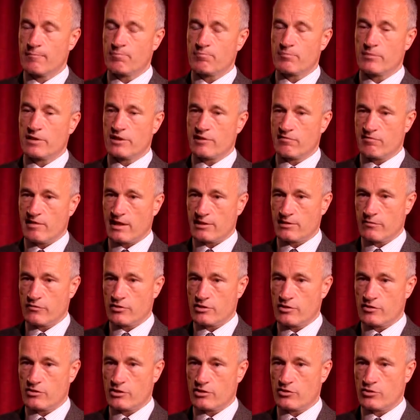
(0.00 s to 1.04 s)
military
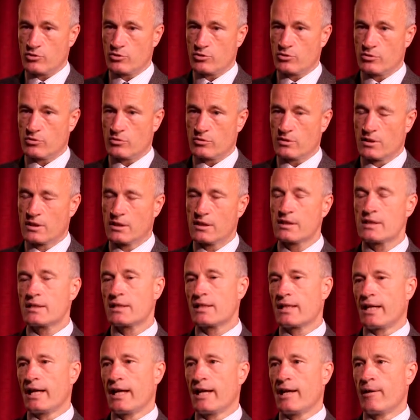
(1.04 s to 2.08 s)
activities at all.
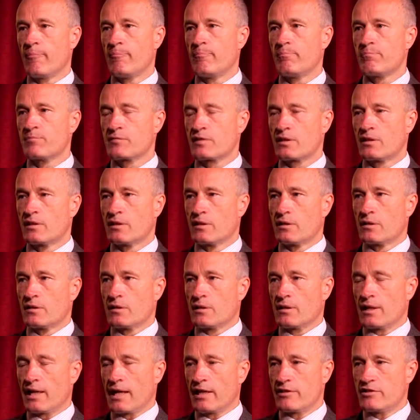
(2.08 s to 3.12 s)
And
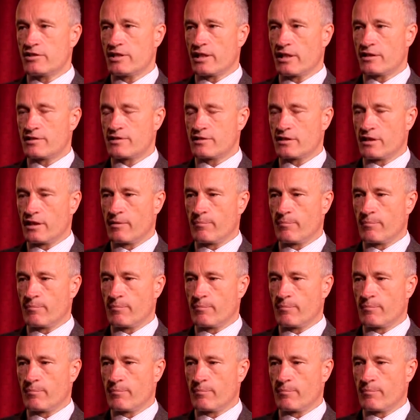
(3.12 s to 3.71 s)
yet,